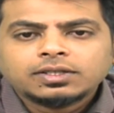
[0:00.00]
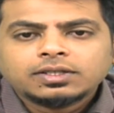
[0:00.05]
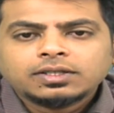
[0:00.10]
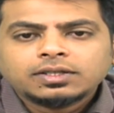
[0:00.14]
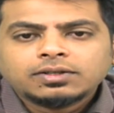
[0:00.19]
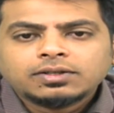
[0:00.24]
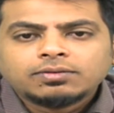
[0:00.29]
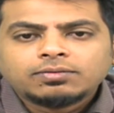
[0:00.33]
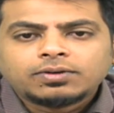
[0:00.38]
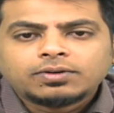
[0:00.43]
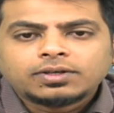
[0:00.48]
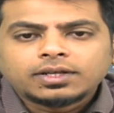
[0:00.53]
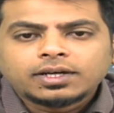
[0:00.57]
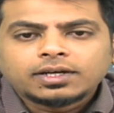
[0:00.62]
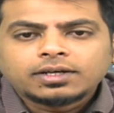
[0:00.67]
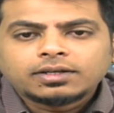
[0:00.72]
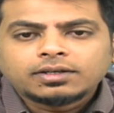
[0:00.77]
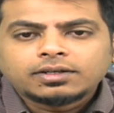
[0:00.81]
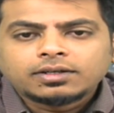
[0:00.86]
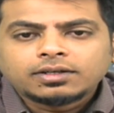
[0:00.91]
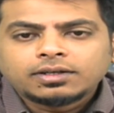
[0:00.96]
for that
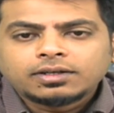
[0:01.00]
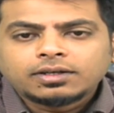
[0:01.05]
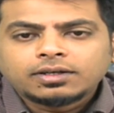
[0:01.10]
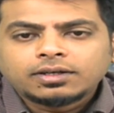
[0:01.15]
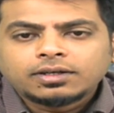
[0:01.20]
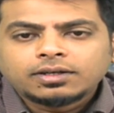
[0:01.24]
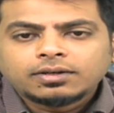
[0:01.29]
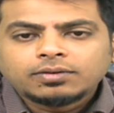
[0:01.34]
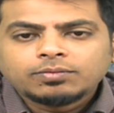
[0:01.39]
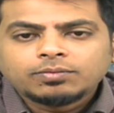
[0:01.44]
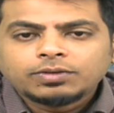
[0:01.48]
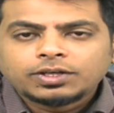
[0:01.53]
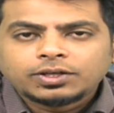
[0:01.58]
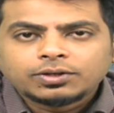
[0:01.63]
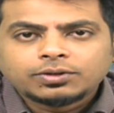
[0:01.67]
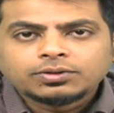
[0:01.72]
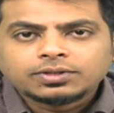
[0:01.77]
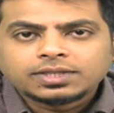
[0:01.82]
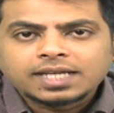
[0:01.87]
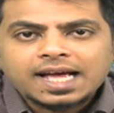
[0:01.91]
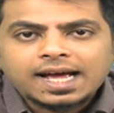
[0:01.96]
we could
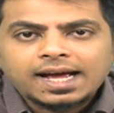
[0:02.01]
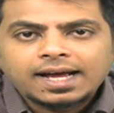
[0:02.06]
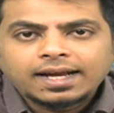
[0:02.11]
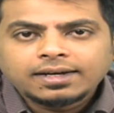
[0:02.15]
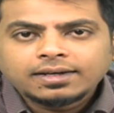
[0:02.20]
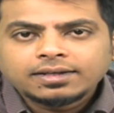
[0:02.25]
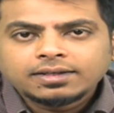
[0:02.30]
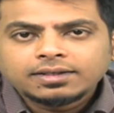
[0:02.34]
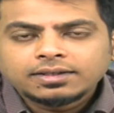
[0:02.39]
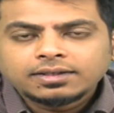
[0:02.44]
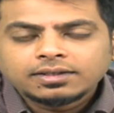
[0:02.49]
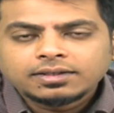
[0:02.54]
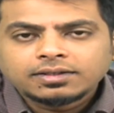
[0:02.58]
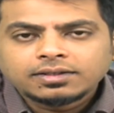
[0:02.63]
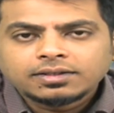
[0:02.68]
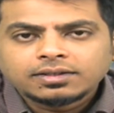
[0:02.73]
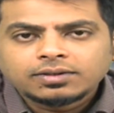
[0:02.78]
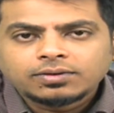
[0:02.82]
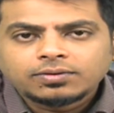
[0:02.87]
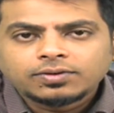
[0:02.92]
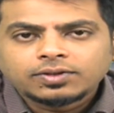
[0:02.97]
use an
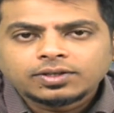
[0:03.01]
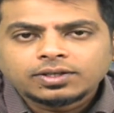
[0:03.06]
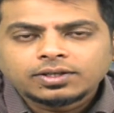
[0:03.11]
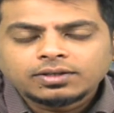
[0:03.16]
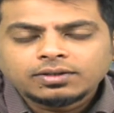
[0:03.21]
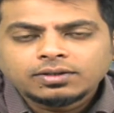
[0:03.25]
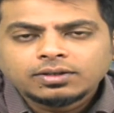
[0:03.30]
over here.